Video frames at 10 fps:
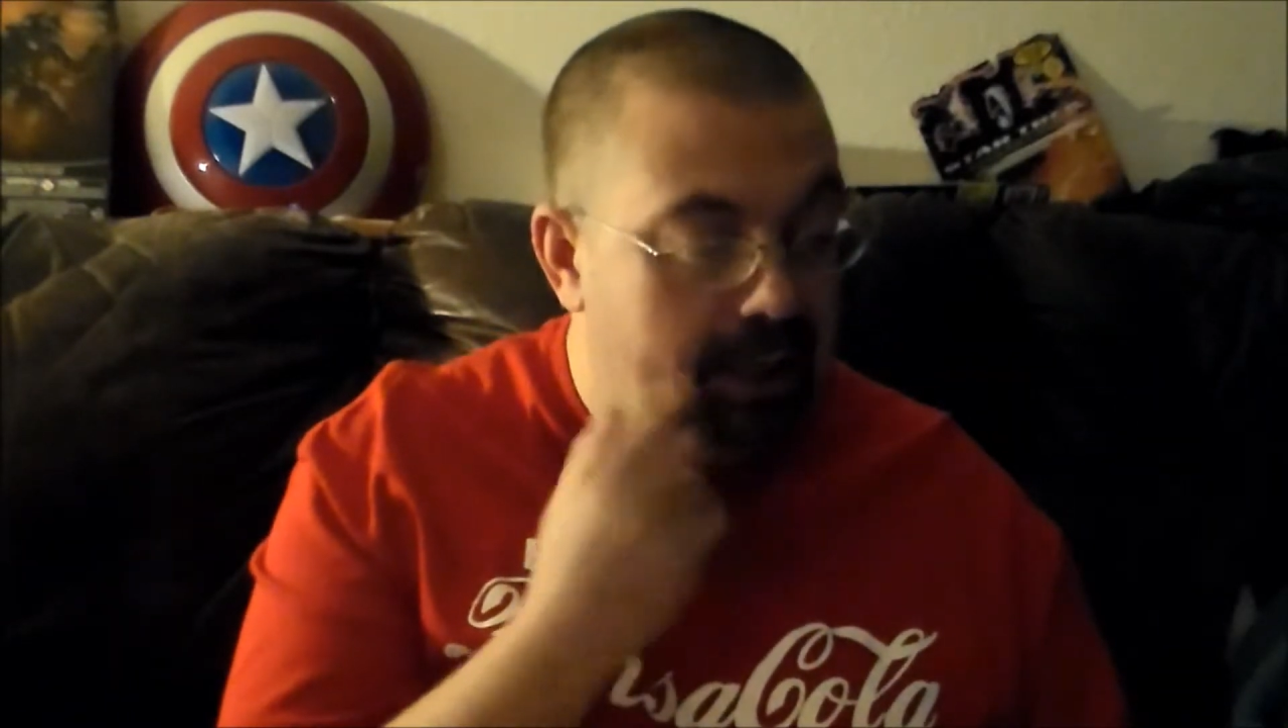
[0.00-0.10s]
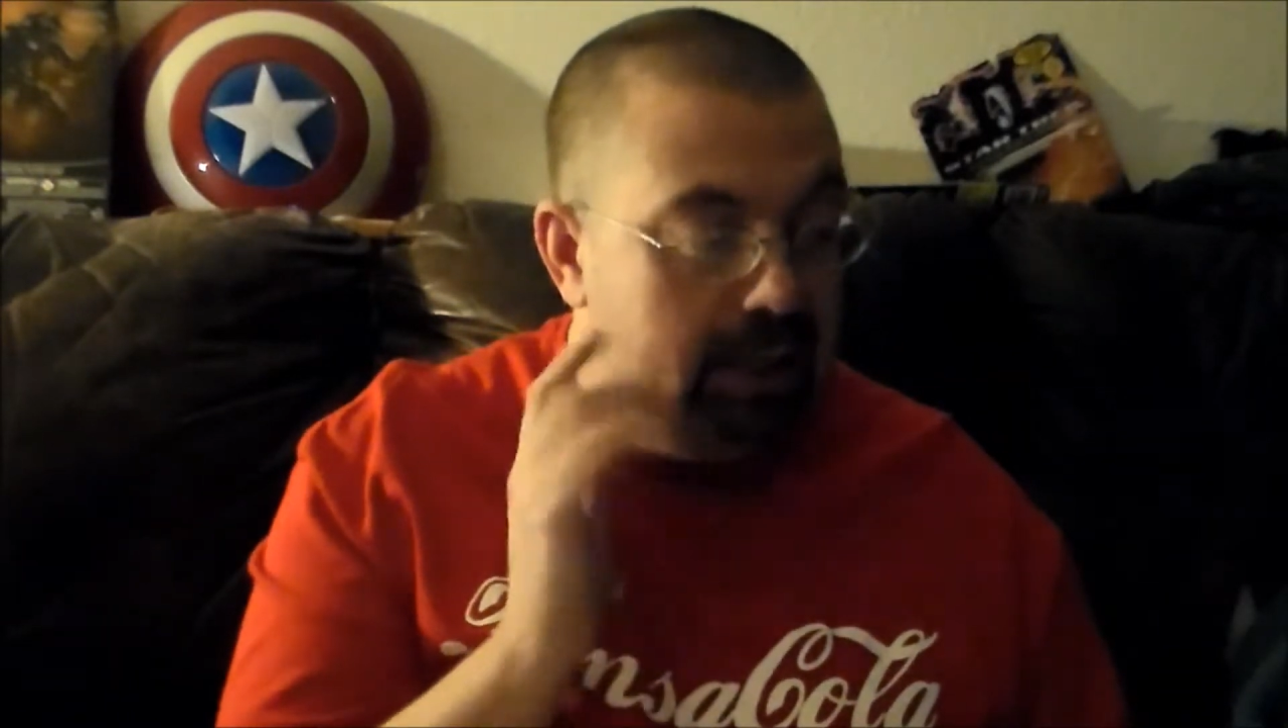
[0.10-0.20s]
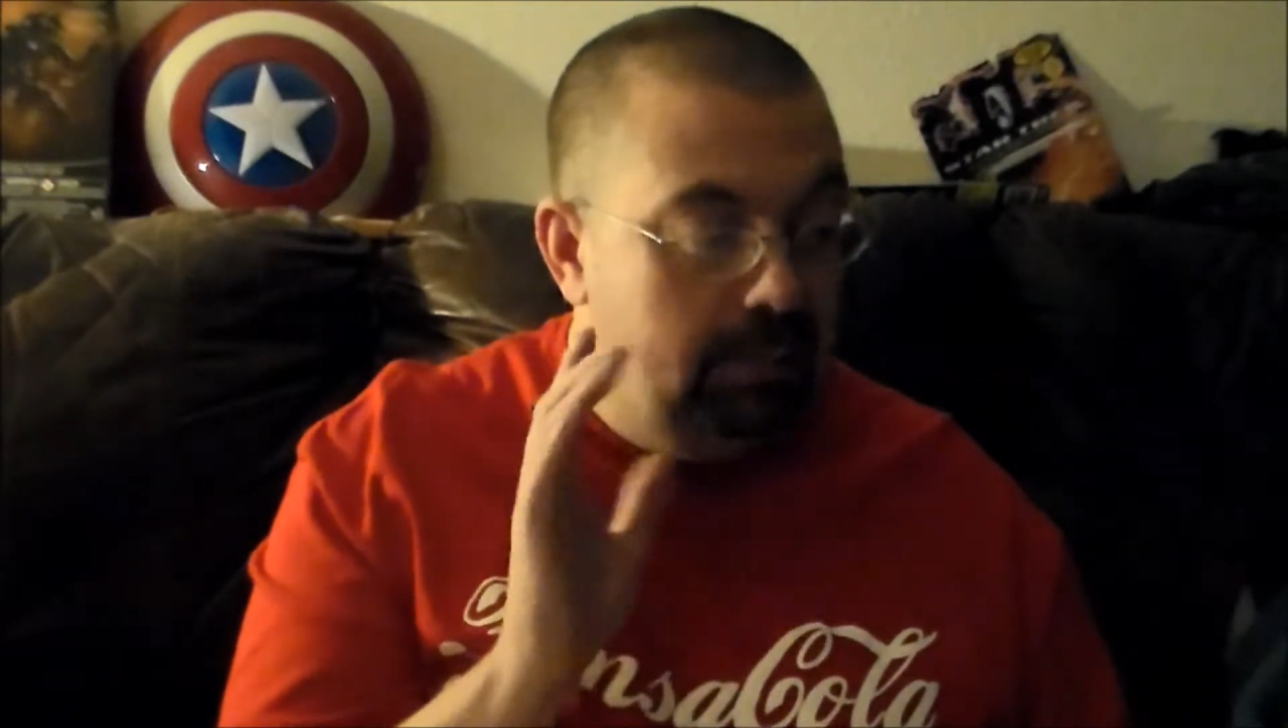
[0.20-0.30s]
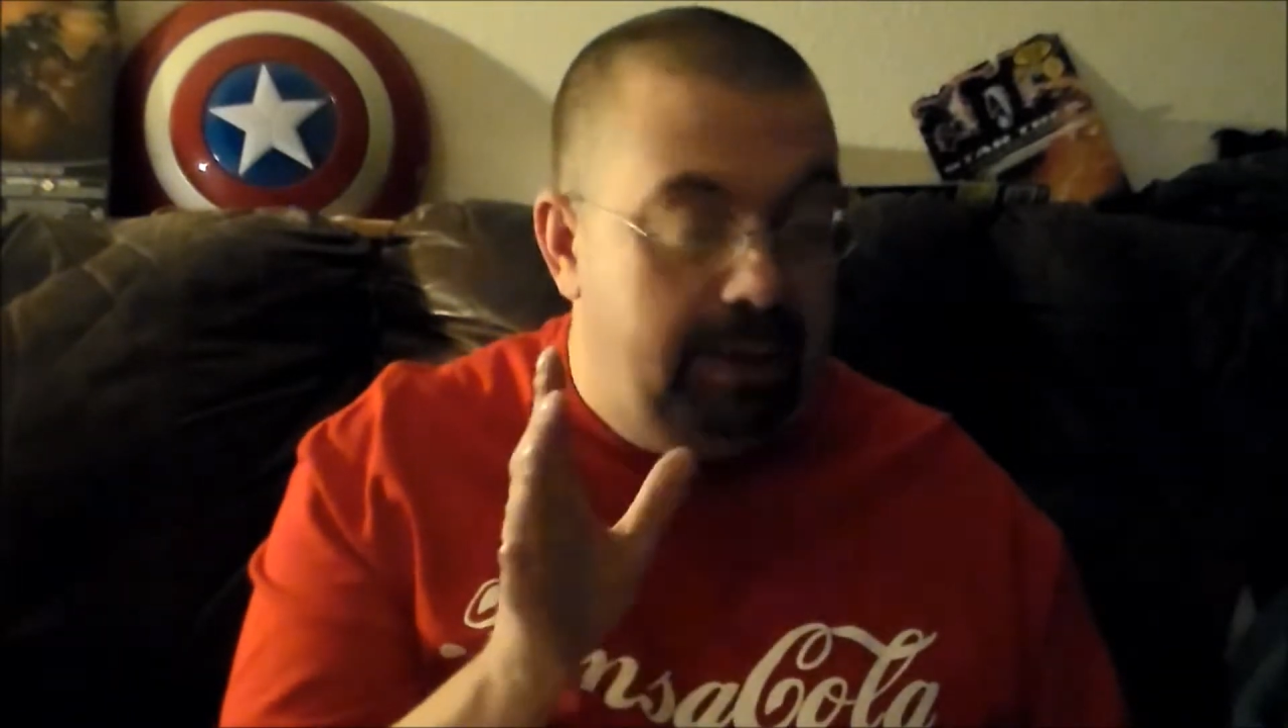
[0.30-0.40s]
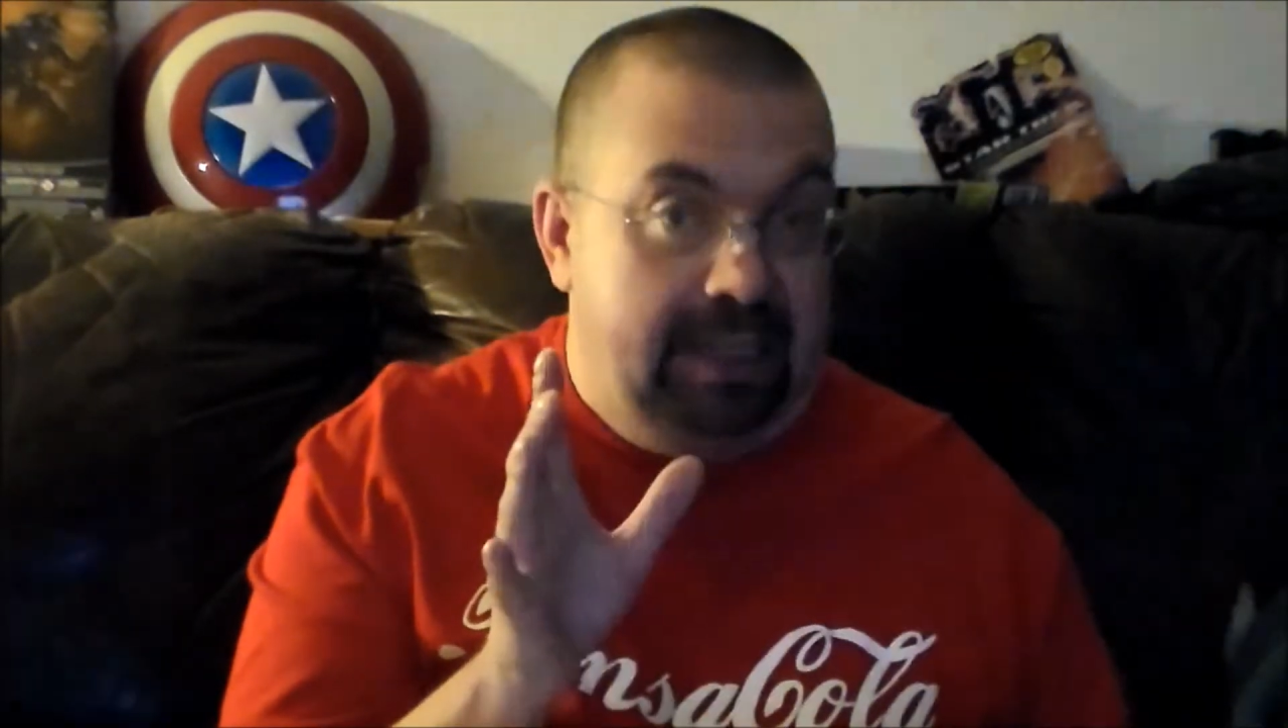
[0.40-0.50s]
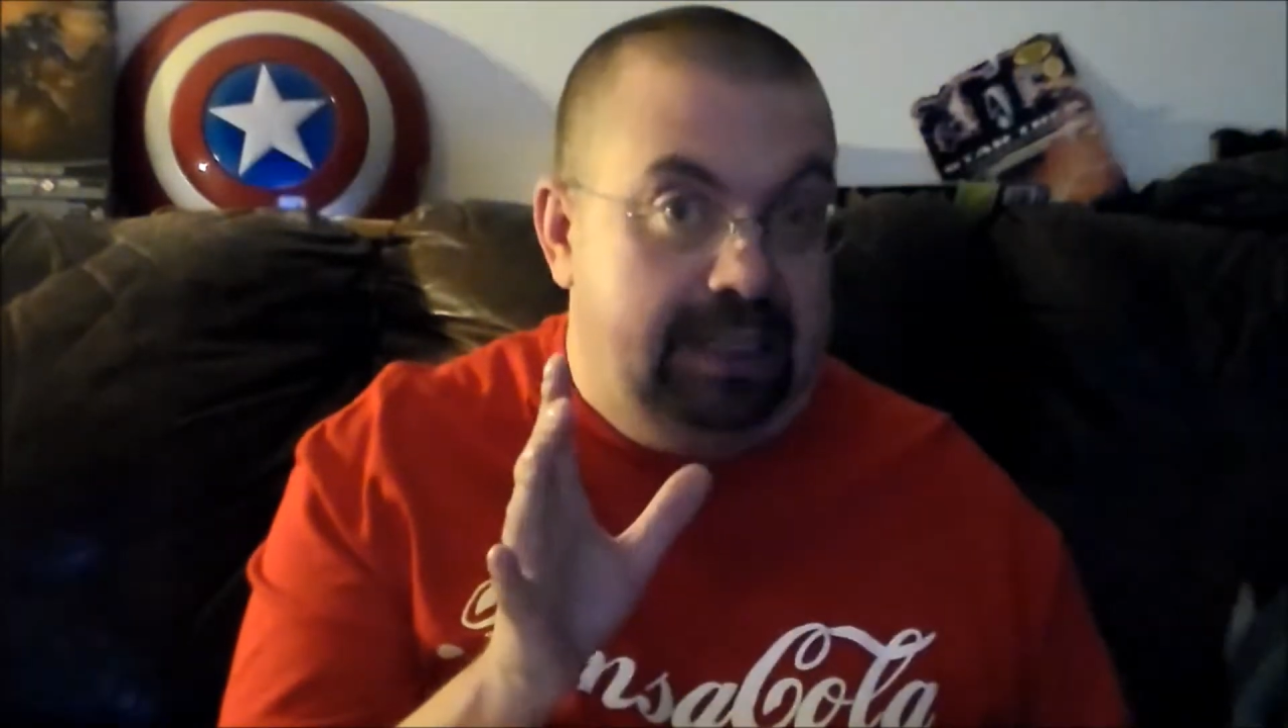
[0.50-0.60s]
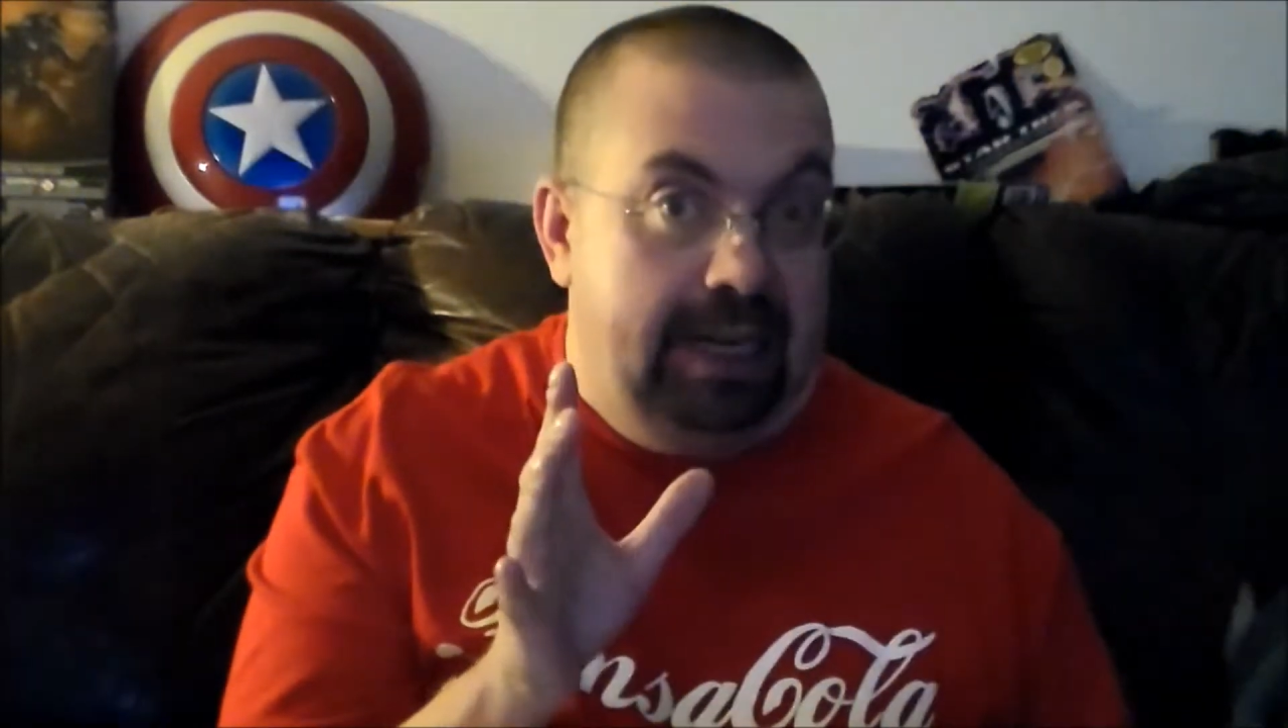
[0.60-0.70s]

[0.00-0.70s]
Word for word: he had picked